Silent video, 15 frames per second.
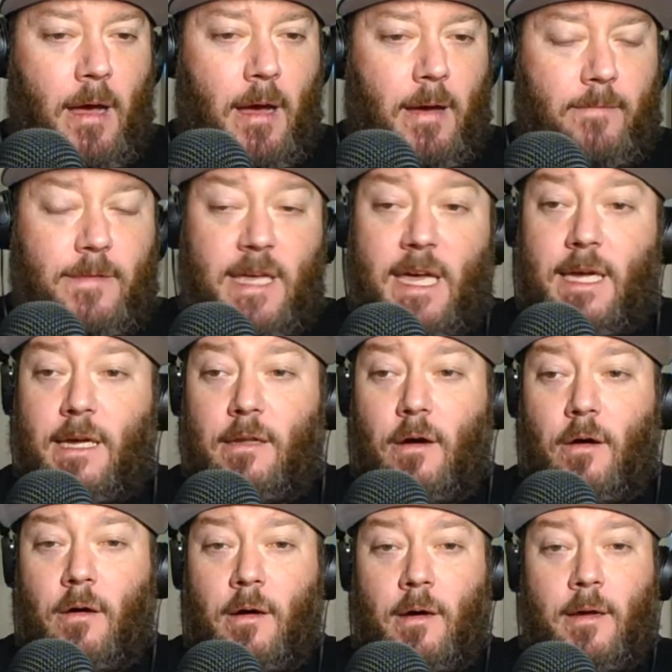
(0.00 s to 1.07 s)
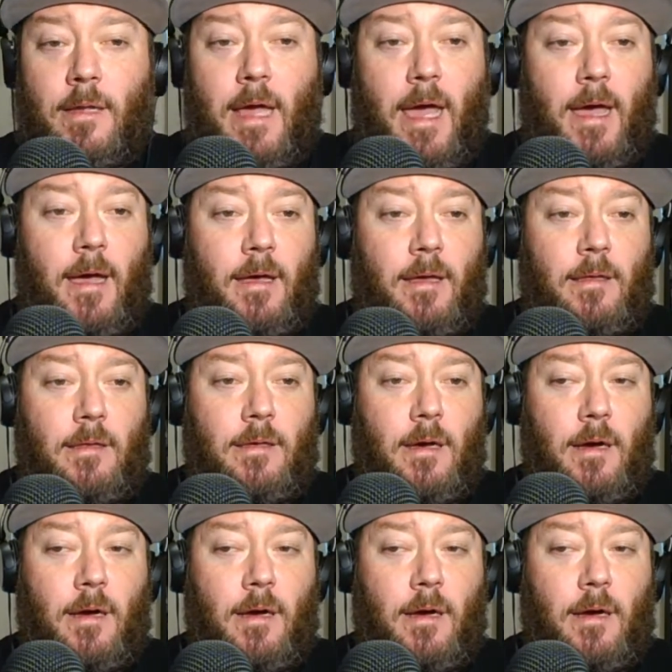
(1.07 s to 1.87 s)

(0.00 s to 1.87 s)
have taken on and,